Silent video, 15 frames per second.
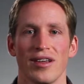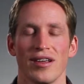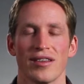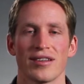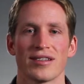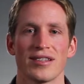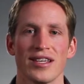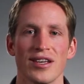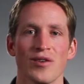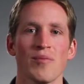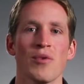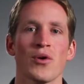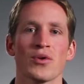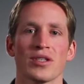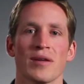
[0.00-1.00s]
The single
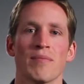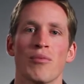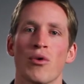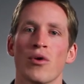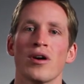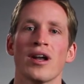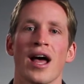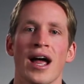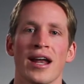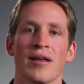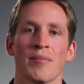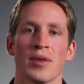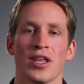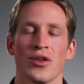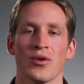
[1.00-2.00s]
most important
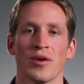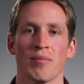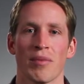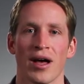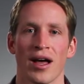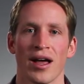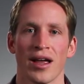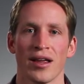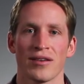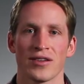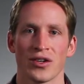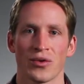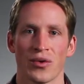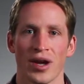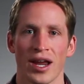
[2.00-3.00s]
item that you can buy to
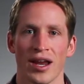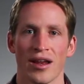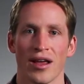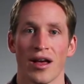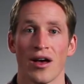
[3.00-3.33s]
create